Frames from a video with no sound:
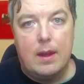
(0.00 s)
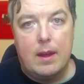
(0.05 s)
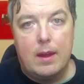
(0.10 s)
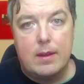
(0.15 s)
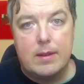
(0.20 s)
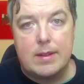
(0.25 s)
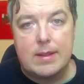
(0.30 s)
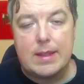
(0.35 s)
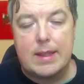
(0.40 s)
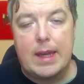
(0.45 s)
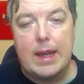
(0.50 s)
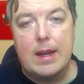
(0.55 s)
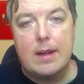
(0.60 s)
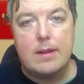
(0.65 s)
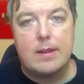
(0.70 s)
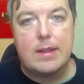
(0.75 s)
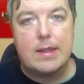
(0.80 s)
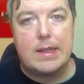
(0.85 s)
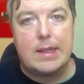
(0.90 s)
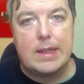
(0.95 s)

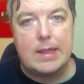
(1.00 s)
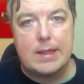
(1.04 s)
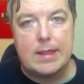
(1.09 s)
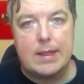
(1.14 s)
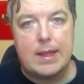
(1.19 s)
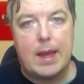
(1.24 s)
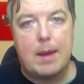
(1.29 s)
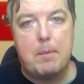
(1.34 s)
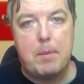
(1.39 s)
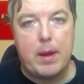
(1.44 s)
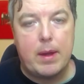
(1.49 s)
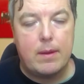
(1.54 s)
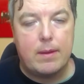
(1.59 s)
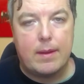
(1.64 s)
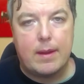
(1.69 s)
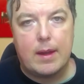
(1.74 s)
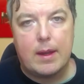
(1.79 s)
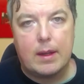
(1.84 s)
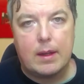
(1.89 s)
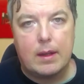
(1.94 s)
scared to step out
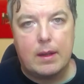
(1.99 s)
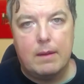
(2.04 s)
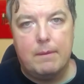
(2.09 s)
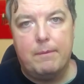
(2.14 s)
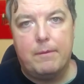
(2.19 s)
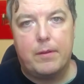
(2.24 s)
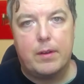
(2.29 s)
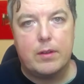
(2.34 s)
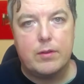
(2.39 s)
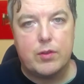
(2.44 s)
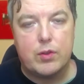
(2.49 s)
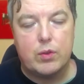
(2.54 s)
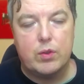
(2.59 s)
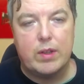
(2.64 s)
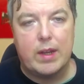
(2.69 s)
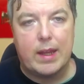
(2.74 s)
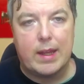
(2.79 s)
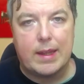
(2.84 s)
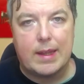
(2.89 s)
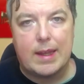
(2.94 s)
that comfort
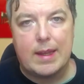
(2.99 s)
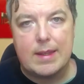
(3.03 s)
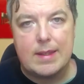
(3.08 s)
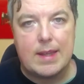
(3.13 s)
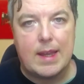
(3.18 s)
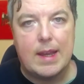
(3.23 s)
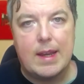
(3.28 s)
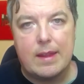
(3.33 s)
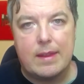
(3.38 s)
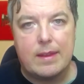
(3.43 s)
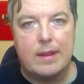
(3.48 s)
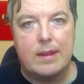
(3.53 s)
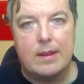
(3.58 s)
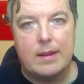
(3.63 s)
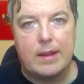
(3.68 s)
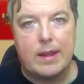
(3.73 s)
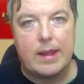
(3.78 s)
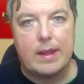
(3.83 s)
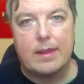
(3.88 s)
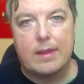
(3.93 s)
zone in case anything
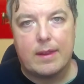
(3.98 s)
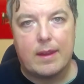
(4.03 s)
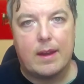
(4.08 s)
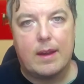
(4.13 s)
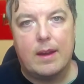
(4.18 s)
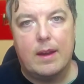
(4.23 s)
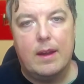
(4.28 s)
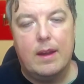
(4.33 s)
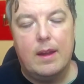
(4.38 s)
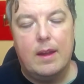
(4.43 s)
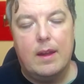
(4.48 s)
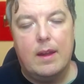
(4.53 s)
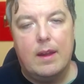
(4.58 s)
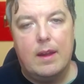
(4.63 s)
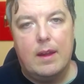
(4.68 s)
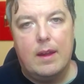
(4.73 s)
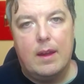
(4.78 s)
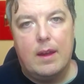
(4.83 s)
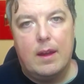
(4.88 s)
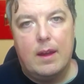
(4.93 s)
like that
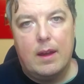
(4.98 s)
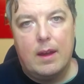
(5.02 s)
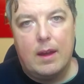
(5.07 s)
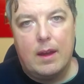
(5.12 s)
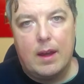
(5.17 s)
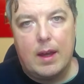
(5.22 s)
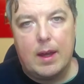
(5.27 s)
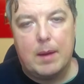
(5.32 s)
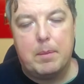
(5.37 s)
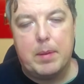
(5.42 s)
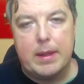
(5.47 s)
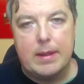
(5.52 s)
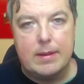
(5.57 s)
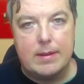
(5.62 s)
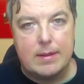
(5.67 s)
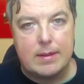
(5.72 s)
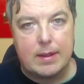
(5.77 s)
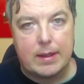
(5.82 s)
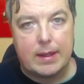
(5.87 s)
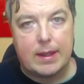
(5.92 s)

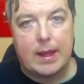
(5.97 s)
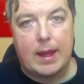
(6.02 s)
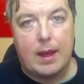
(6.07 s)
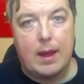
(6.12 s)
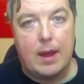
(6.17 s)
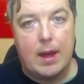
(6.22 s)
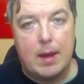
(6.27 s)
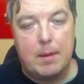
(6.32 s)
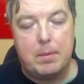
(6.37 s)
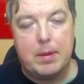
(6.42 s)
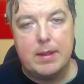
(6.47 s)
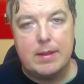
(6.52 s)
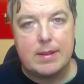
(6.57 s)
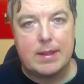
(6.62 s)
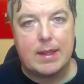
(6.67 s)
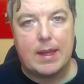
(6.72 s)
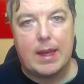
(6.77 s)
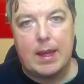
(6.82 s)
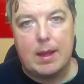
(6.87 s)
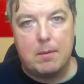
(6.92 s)
happens again,
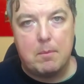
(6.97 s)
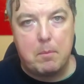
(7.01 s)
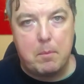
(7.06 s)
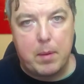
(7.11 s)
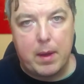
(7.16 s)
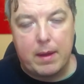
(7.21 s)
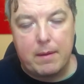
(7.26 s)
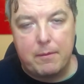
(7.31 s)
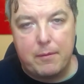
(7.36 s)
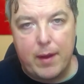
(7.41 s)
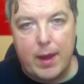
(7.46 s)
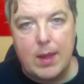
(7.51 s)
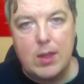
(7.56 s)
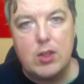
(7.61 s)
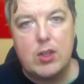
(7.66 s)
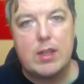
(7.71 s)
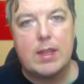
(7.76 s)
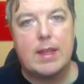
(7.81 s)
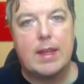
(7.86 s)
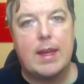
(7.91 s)
happens again. But
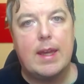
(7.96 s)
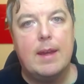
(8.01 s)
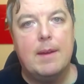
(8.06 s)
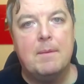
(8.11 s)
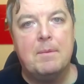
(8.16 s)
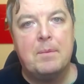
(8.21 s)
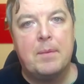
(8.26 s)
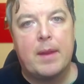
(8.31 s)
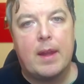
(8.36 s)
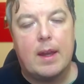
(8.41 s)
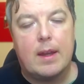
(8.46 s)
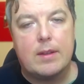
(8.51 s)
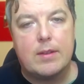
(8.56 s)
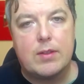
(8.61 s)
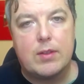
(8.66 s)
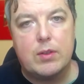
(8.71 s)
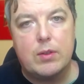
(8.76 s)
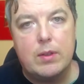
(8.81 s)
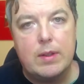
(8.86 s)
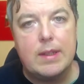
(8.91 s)
eventually, I
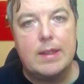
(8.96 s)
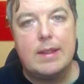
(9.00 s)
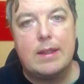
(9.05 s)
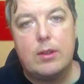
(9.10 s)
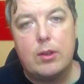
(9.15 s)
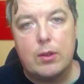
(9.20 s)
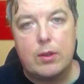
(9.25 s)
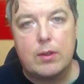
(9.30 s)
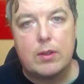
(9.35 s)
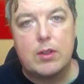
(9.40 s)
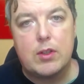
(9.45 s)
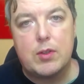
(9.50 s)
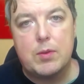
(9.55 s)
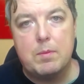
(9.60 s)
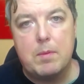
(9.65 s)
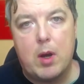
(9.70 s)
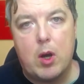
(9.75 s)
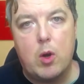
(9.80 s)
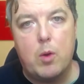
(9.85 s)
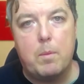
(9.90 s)
slowly took
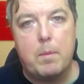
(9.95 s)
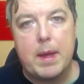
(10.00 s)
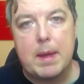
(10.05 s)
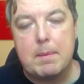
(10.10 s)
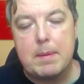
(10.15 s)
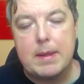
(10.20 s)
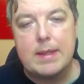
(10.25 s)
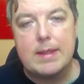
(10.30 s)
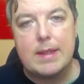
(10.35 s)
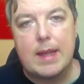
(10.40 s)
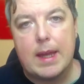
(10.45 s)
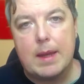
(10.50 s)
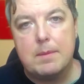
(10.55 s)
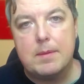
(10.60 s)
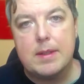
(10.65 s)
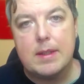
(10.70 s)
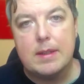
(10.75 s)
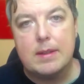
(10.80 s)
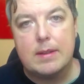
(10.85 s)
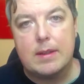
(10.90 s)
small baby
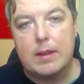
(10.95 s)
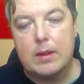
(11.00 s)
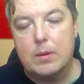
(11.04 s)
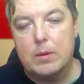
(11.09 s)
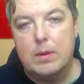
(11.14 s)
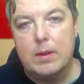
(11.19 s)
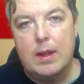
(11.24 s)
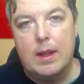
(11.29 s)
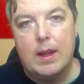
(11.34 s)
steps until